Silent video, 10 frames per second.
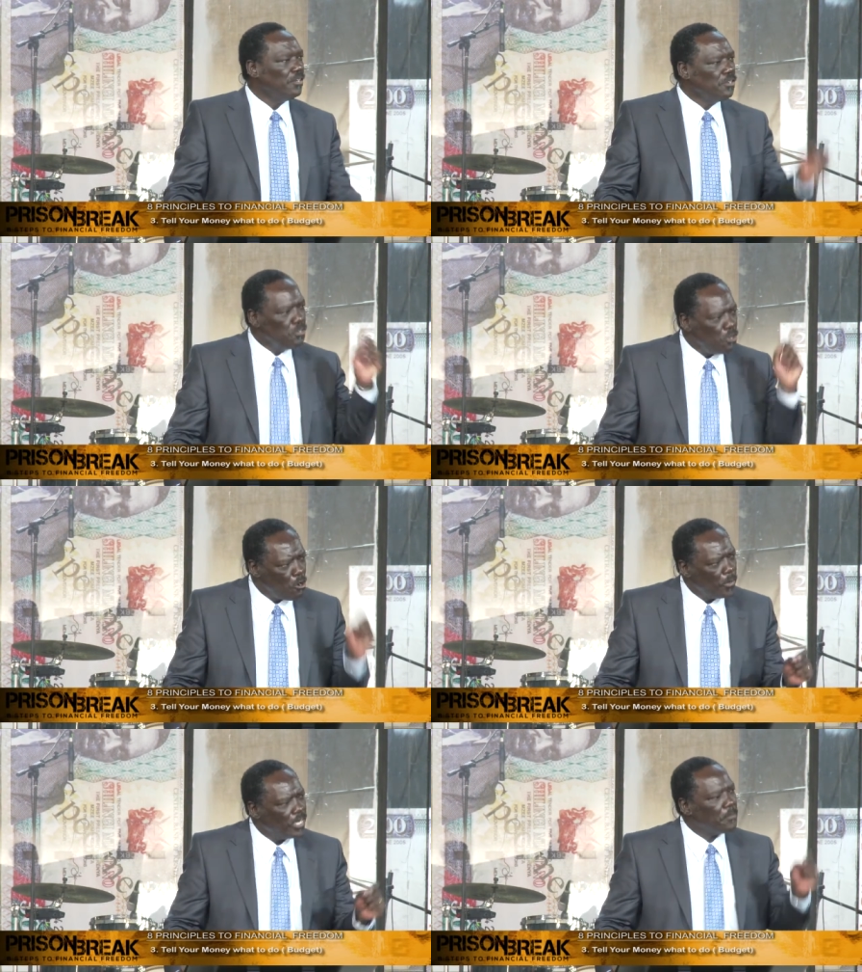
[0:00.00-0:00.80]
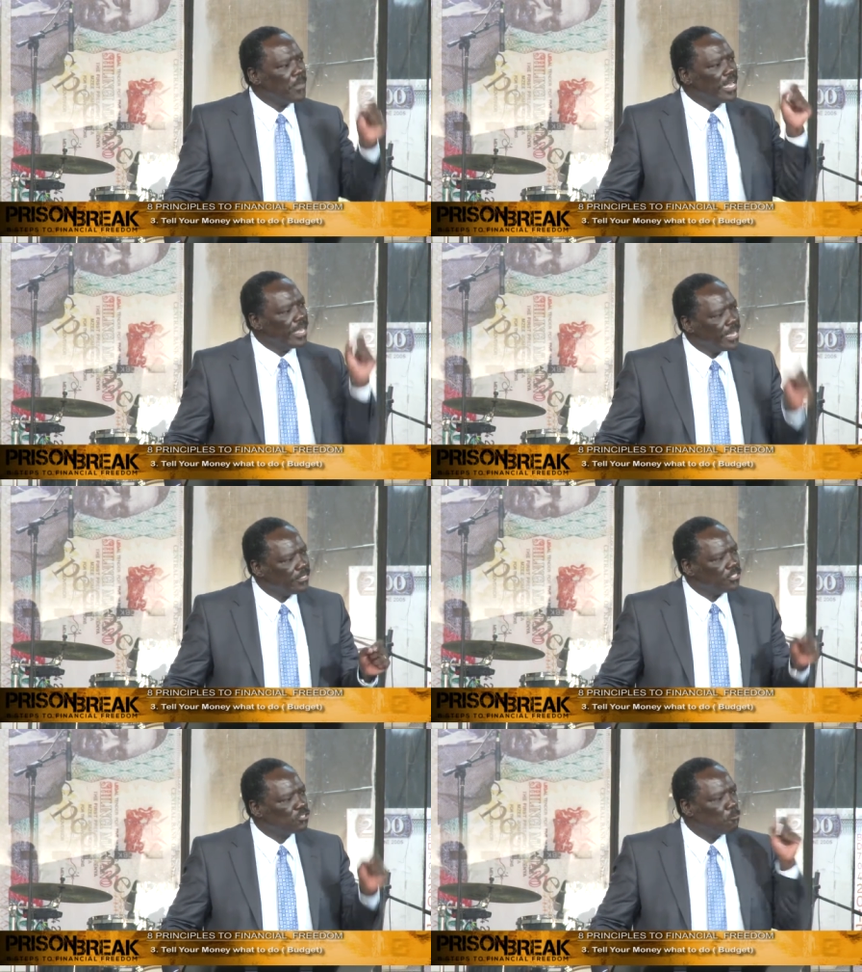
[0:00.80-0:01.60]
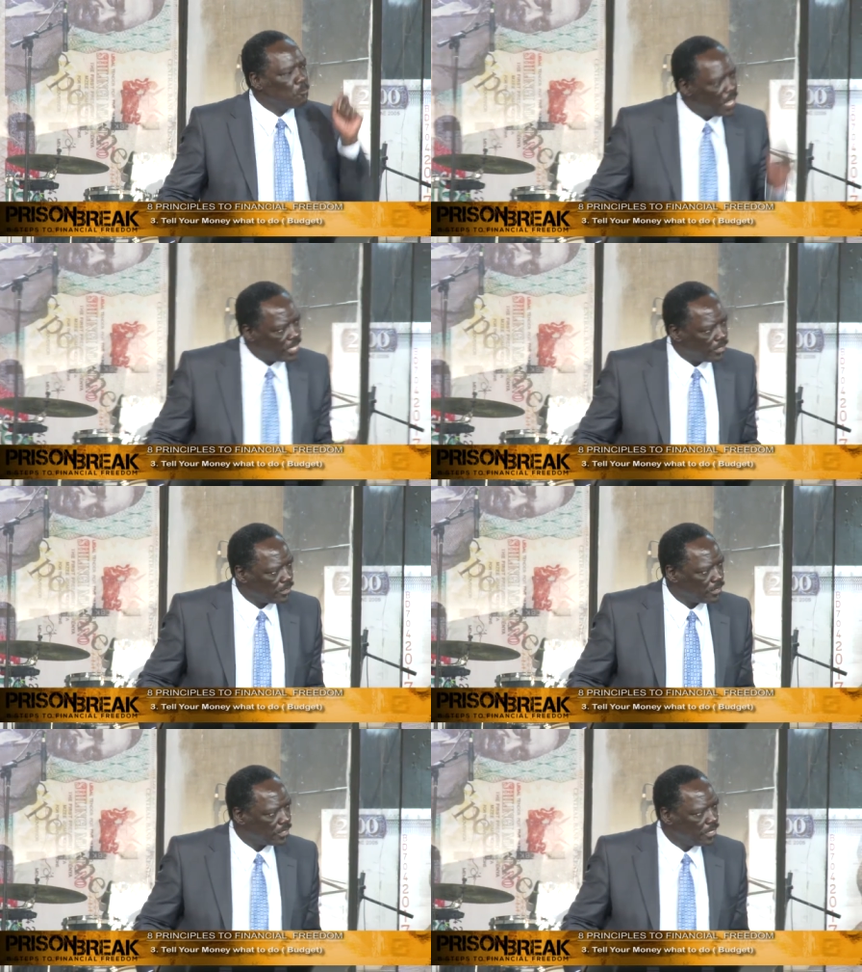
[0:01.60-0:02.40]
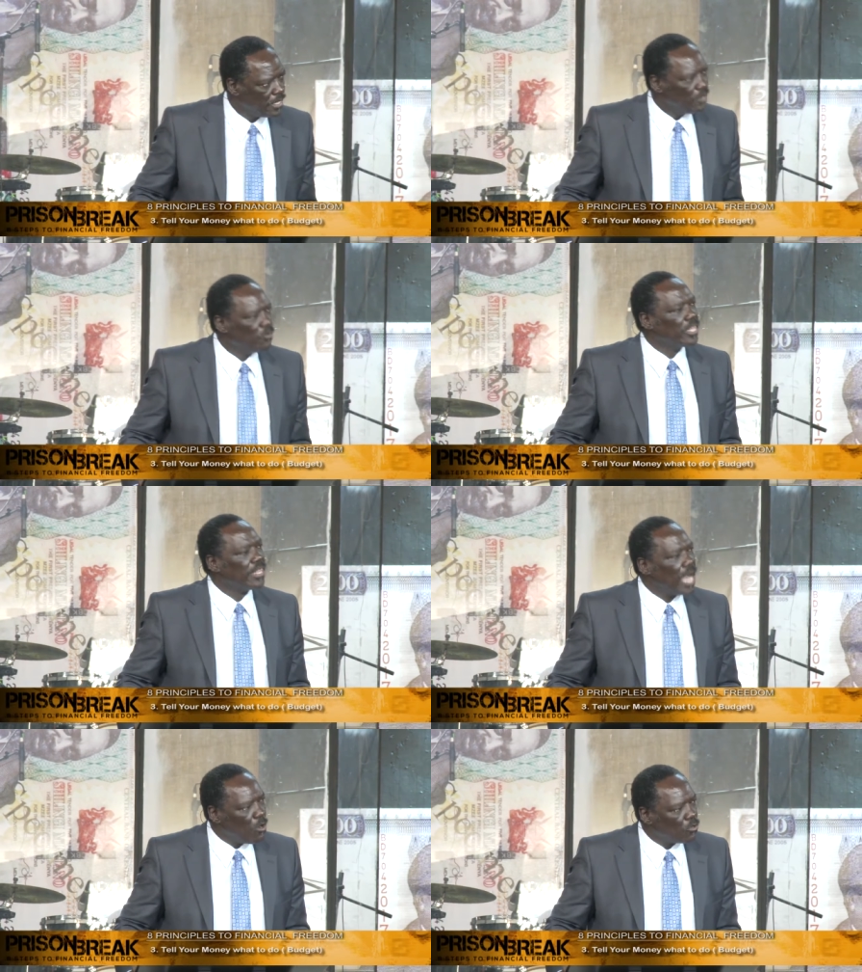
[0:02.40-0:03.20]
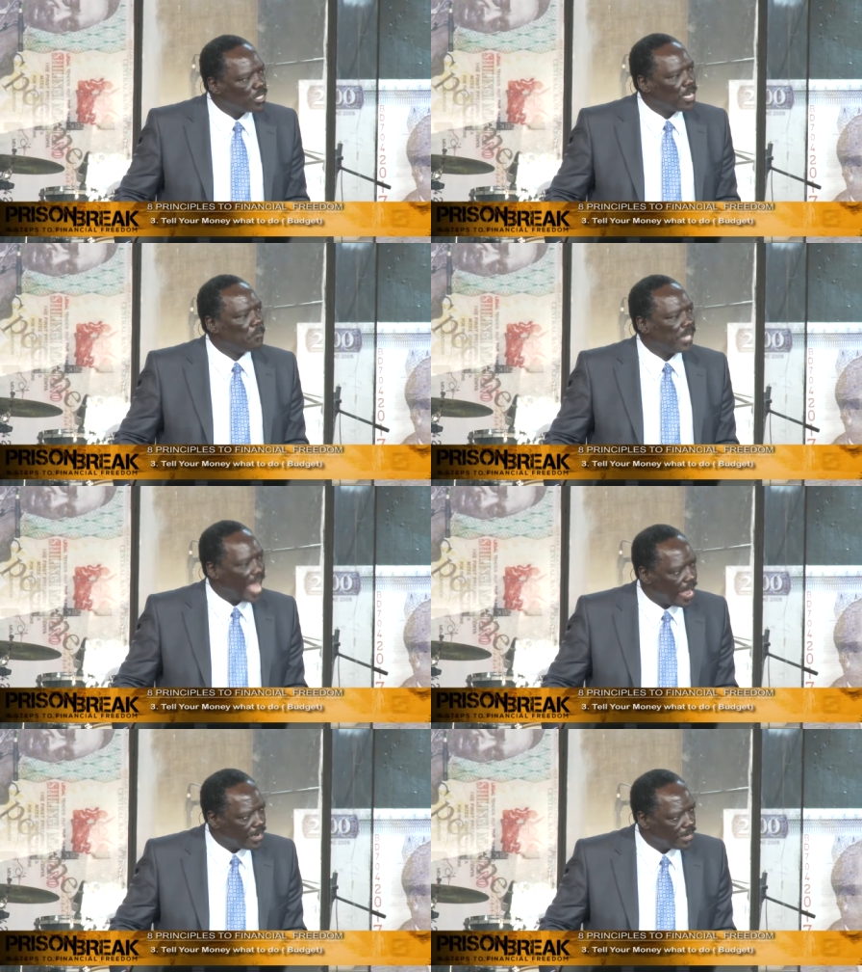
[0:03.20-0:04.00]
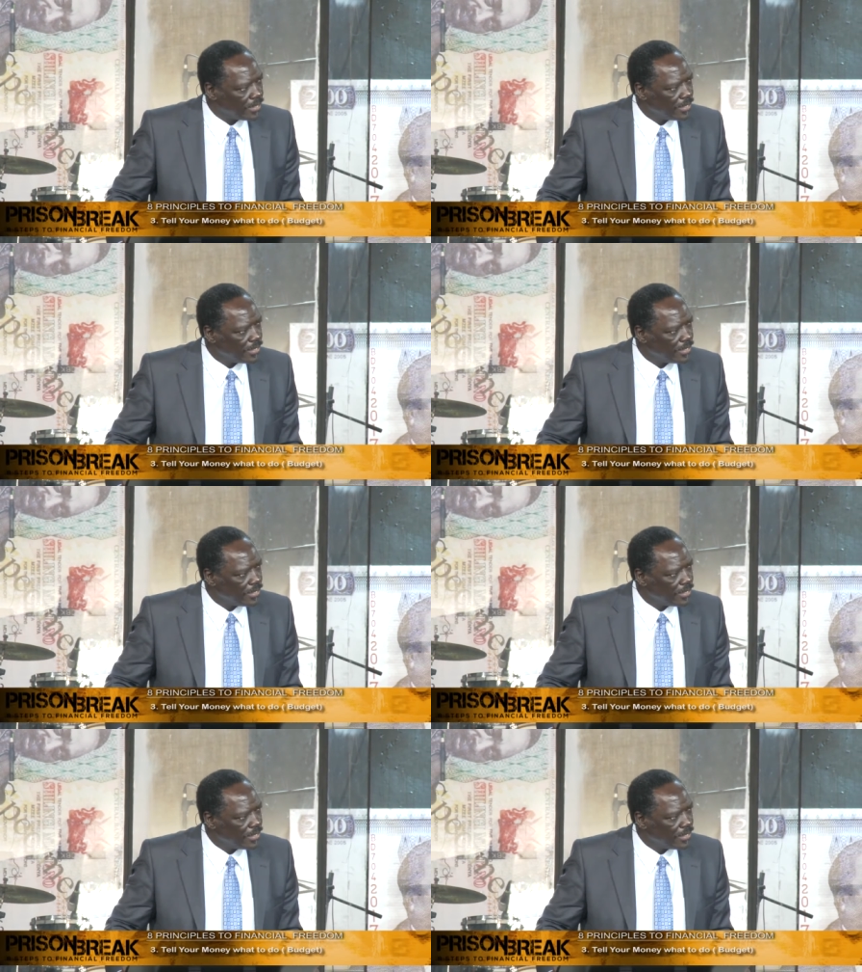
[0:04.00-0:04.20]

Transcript: Nobody begins to build without a plan.